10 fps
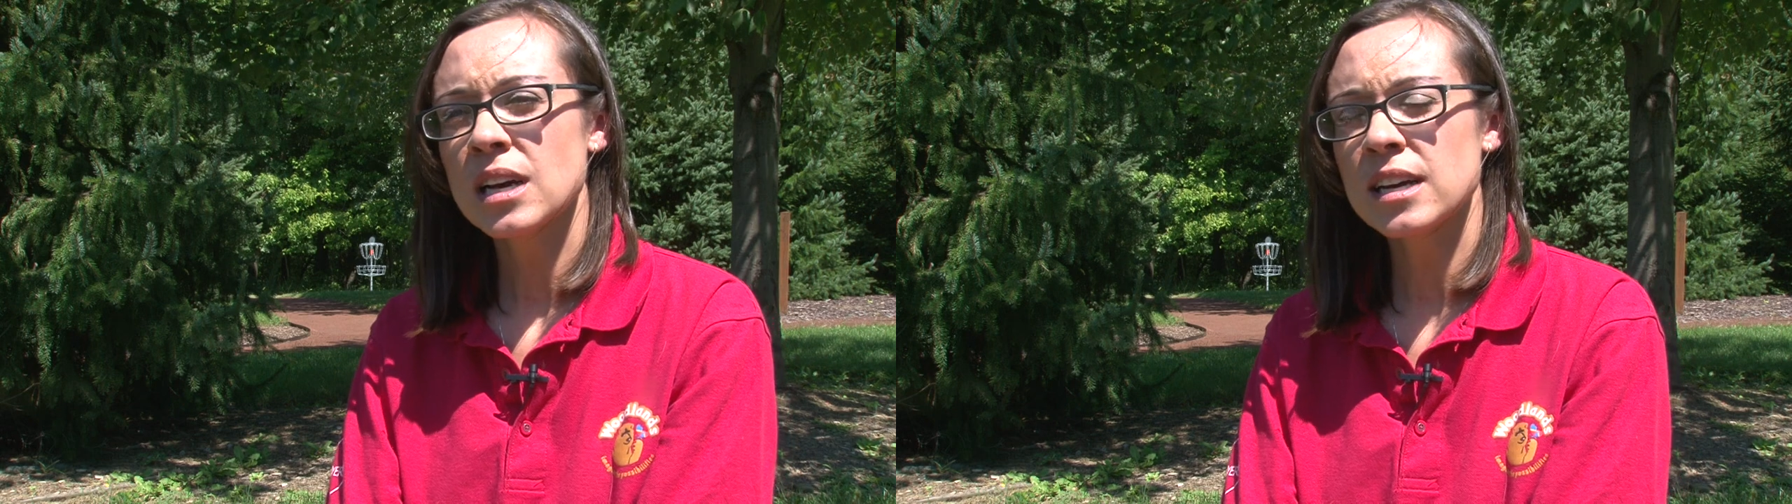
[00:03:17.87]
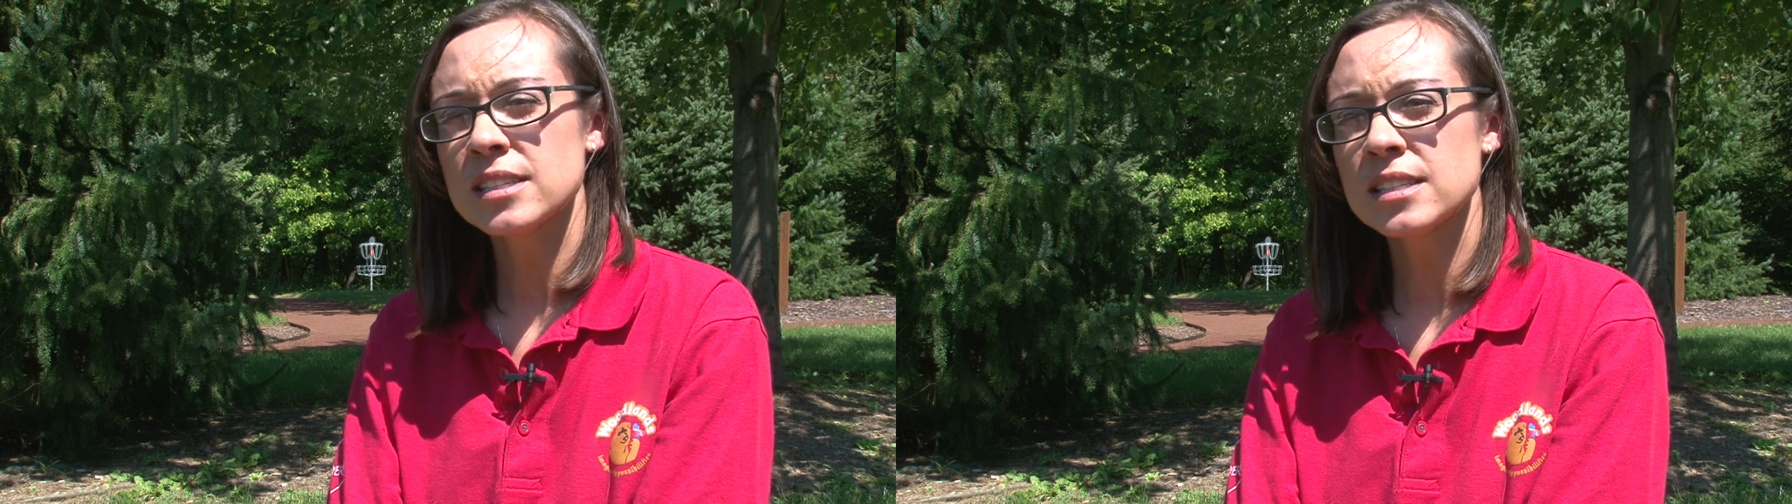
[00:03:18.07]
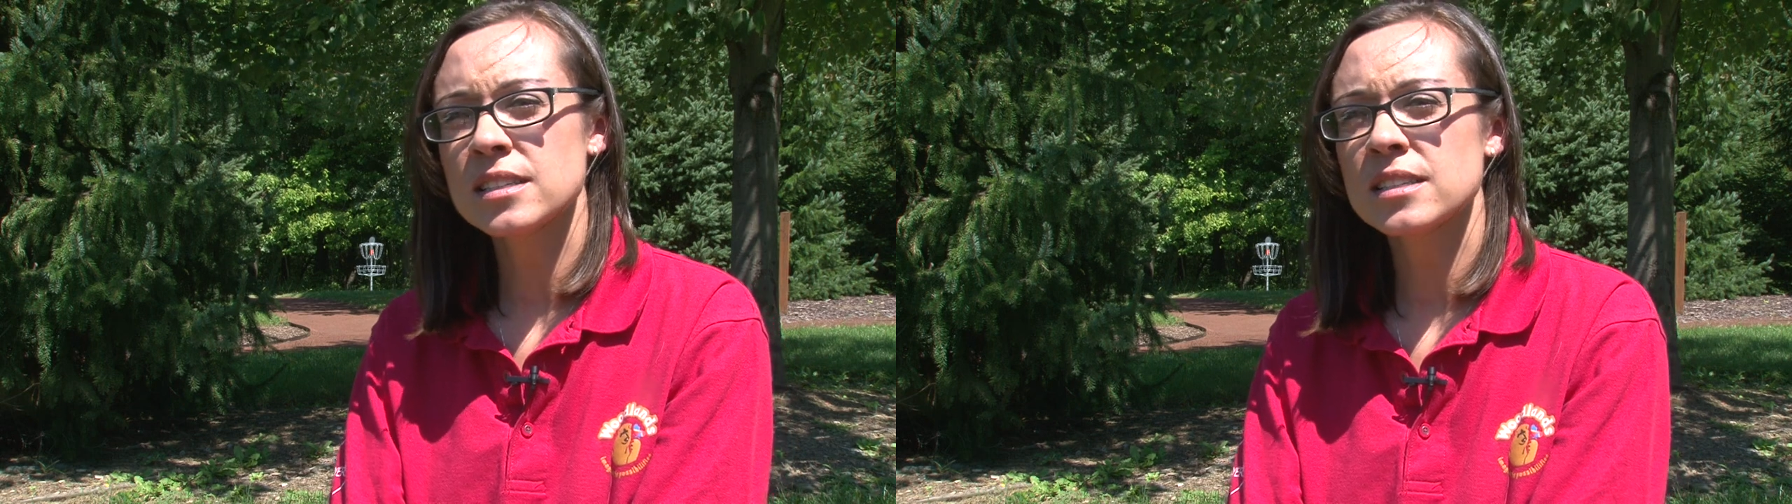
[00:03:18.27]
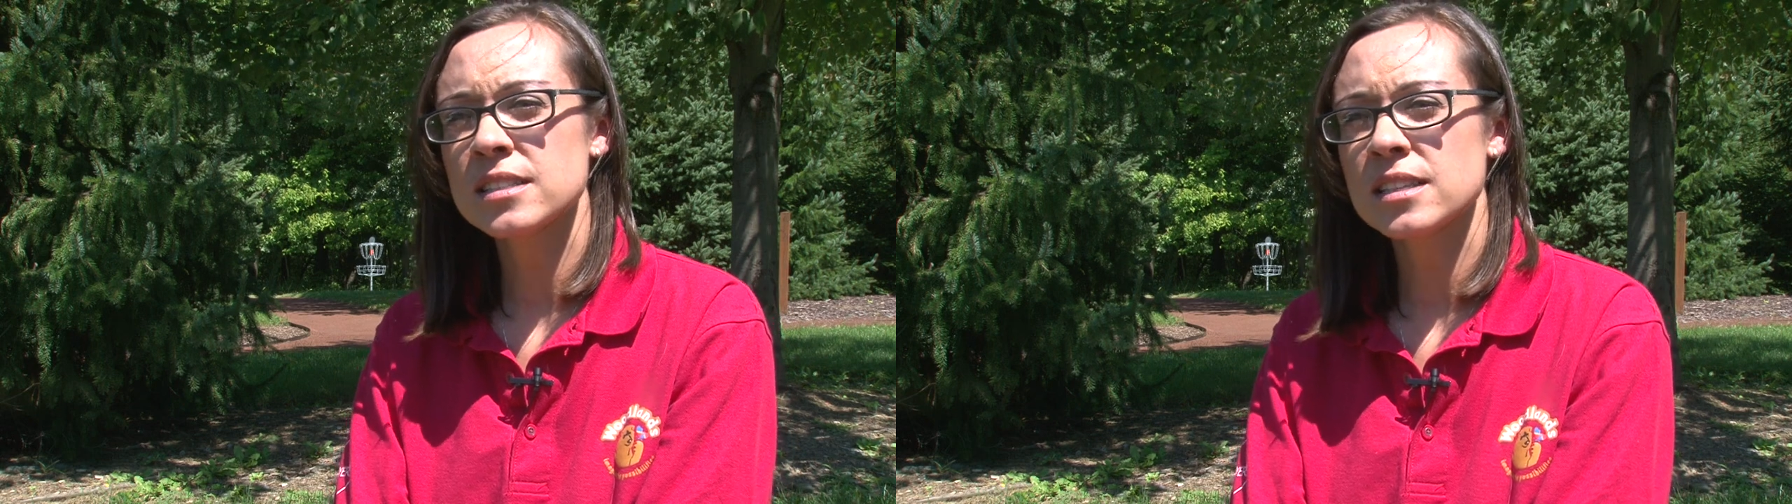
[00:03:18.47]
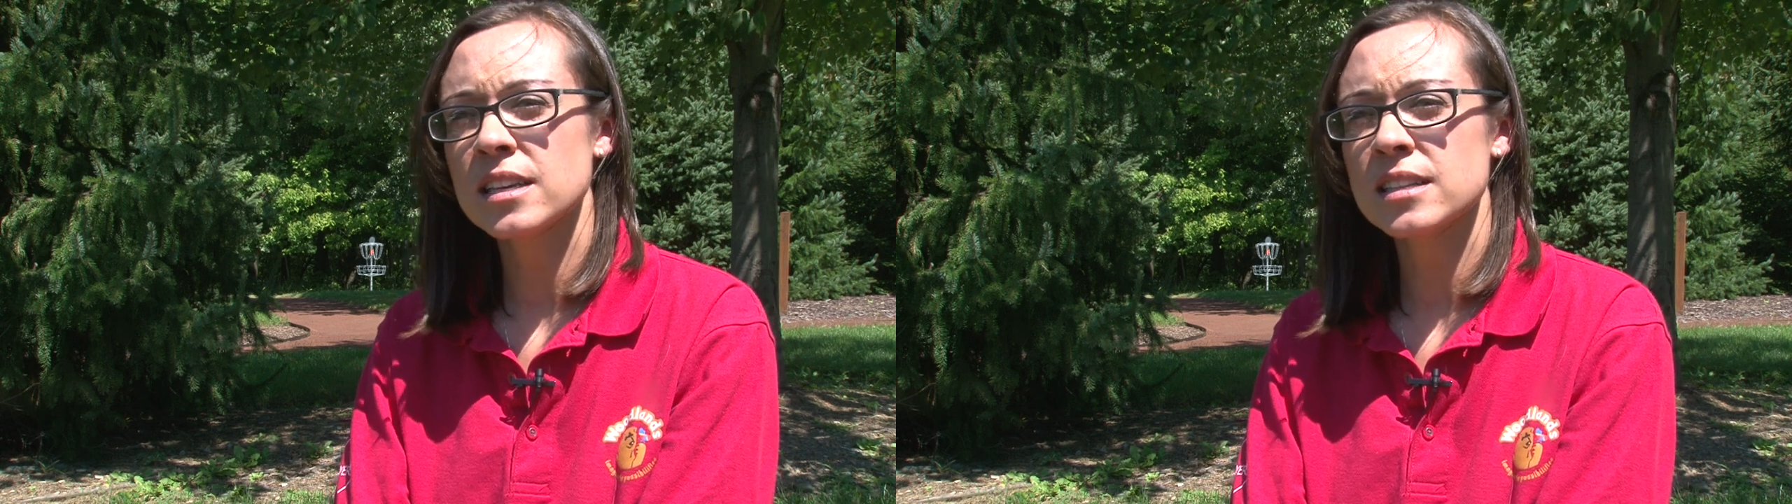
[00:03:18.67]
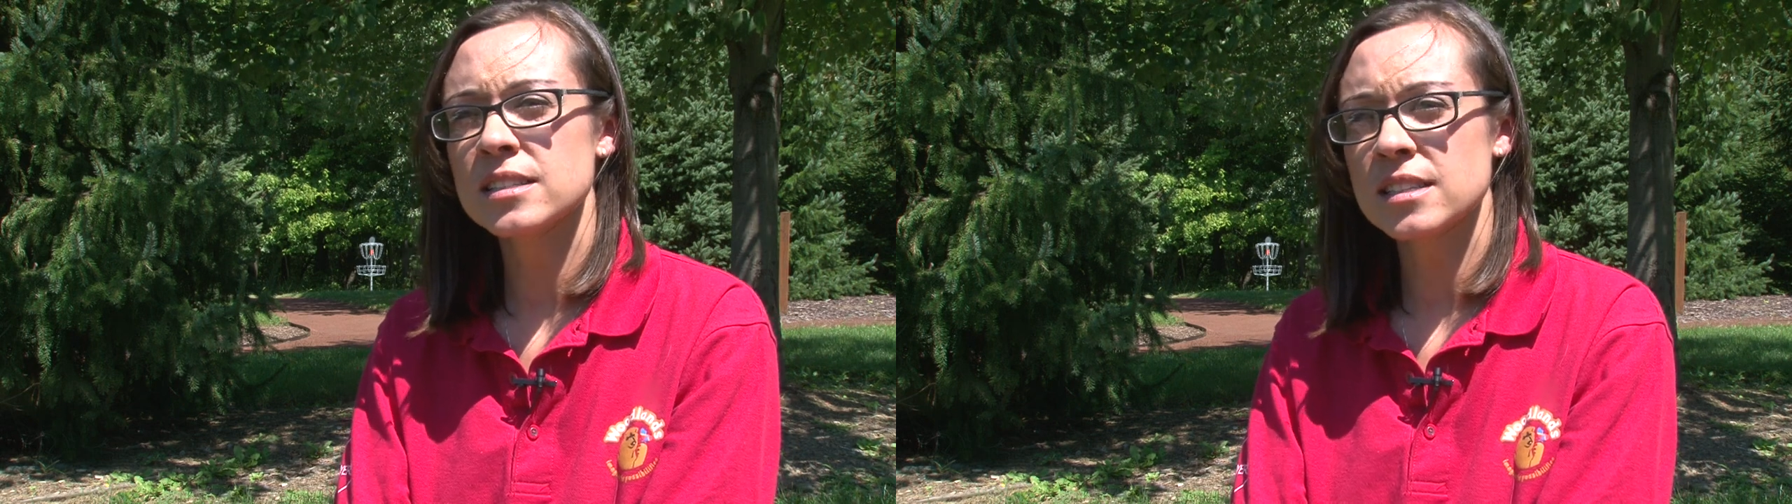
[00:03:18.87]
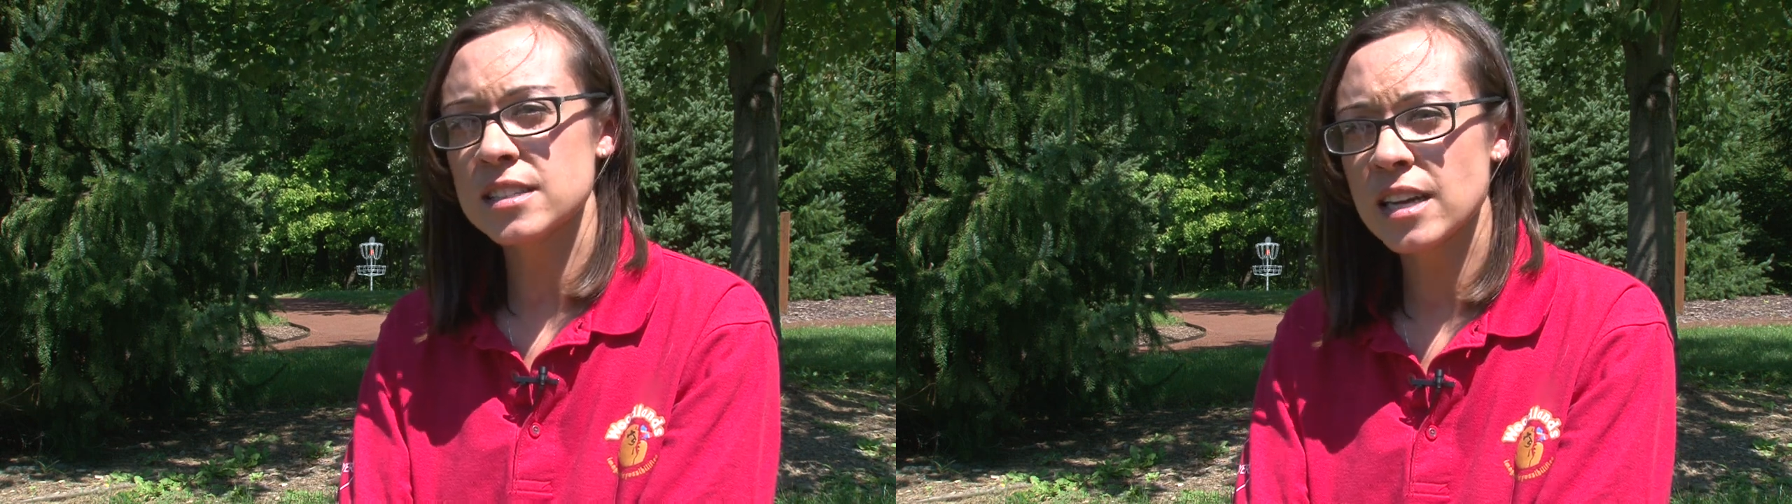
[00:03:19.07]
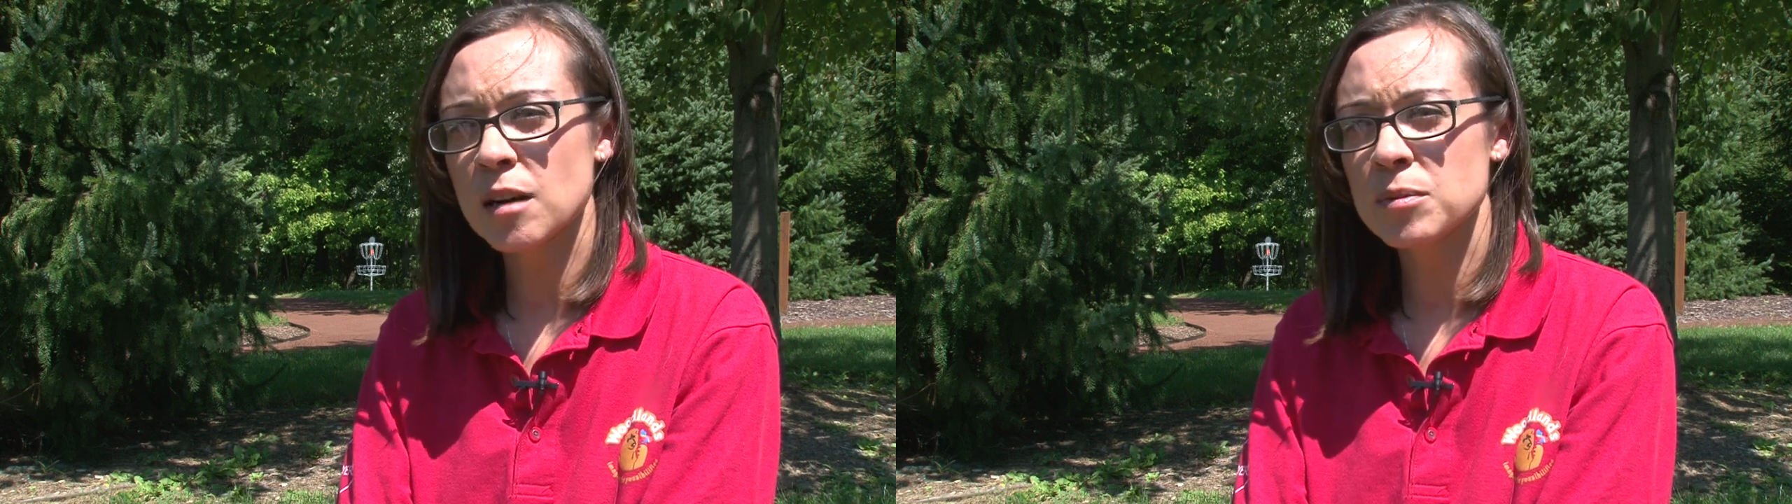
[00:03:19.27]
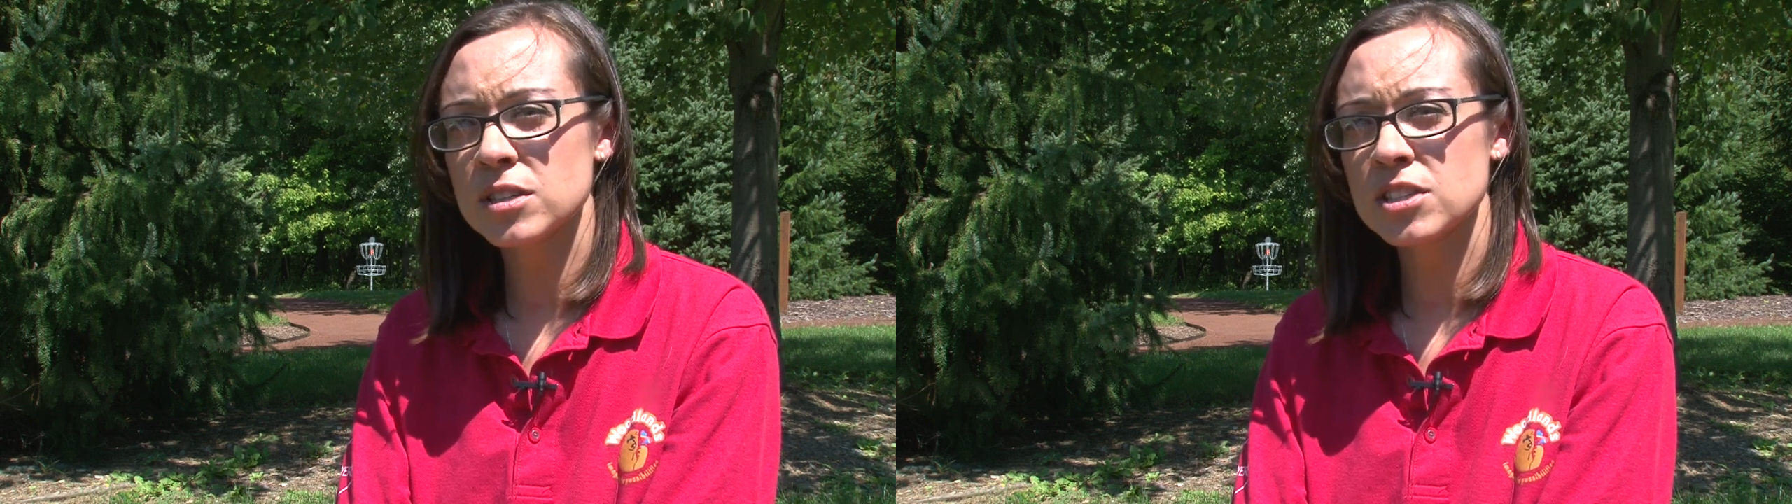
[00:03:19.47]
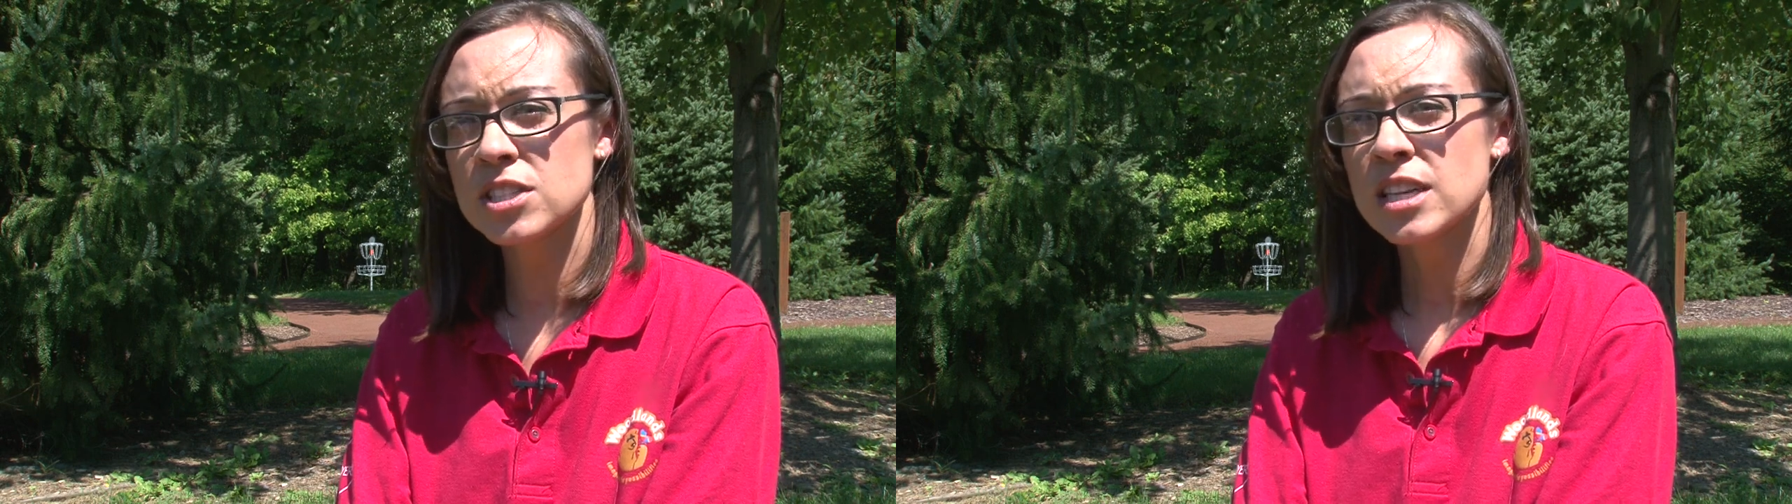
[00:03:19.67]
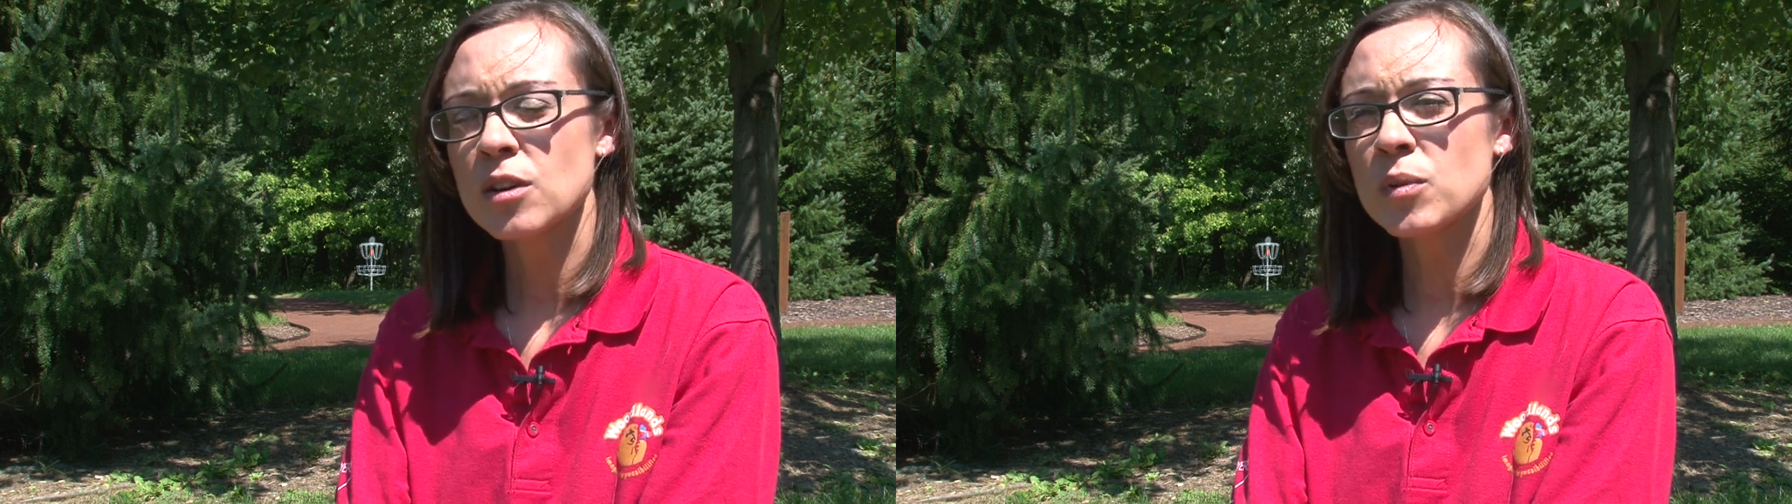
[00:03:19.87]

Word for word: assistance is established,